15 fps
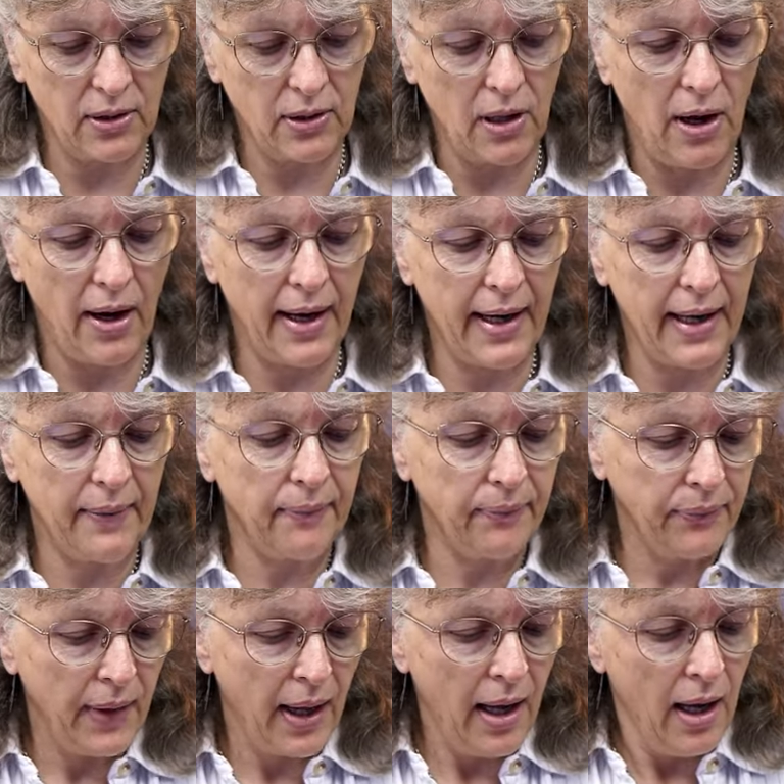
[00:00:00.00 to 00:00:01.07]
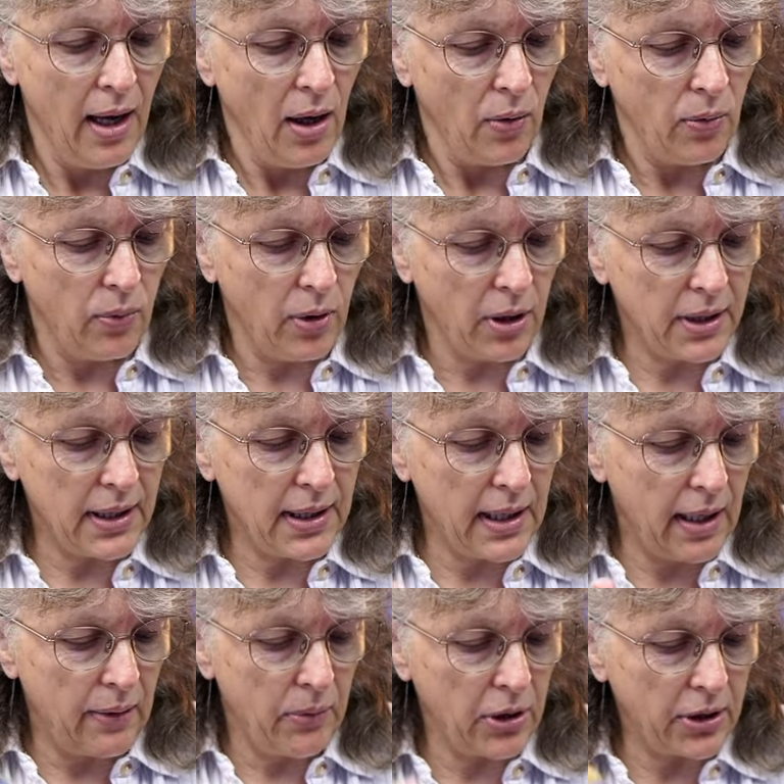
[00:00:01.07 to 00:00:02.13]
lie. What
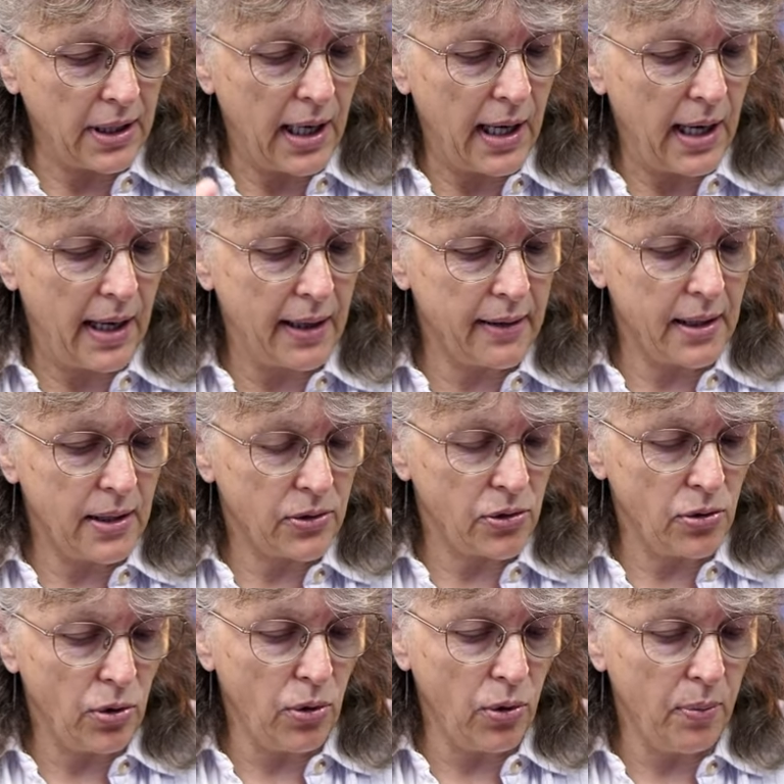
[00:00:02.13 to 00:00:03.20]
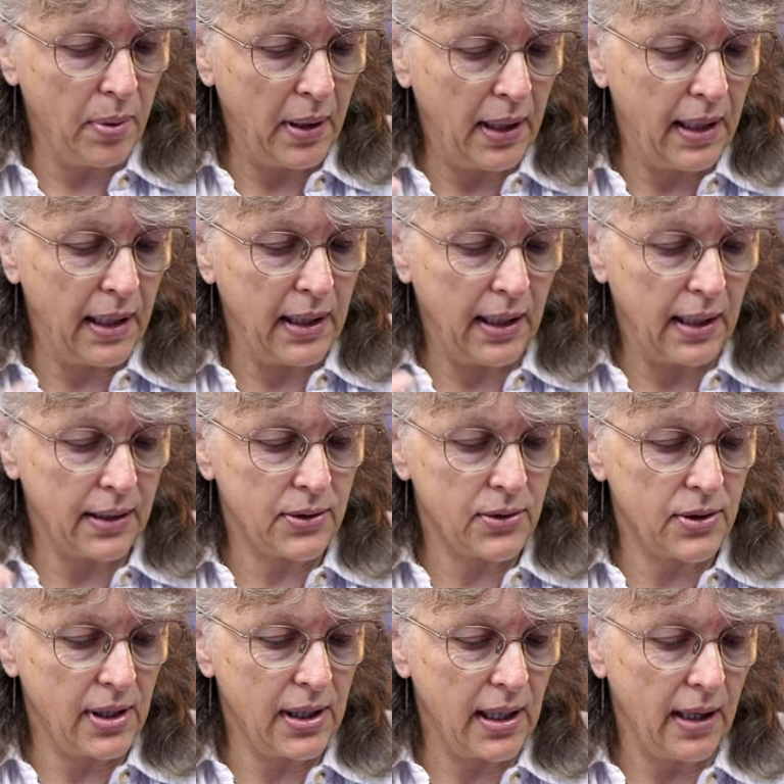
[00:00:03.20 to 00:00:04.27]
are these new
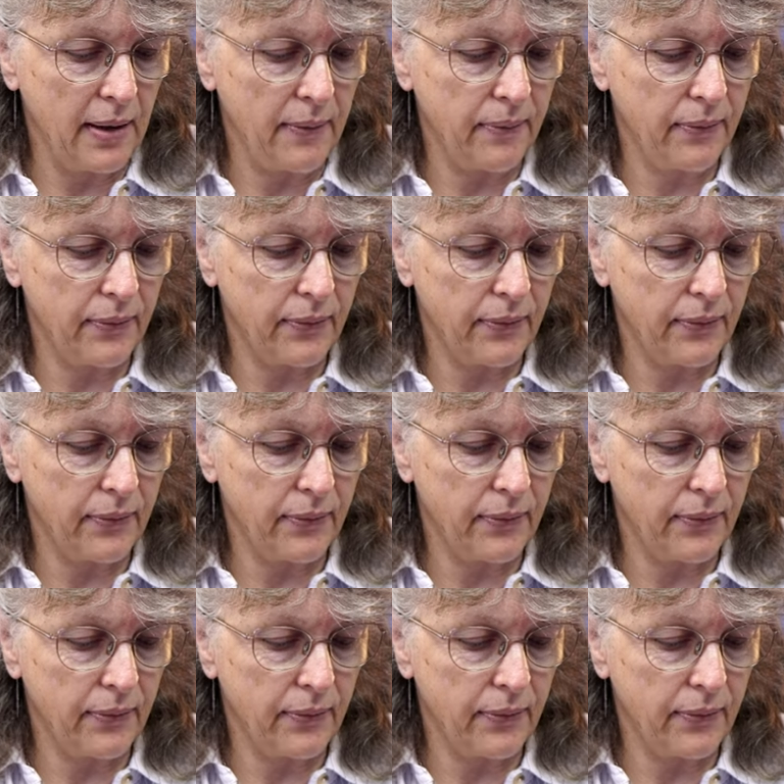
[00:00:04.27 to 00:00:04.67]
beginnings here?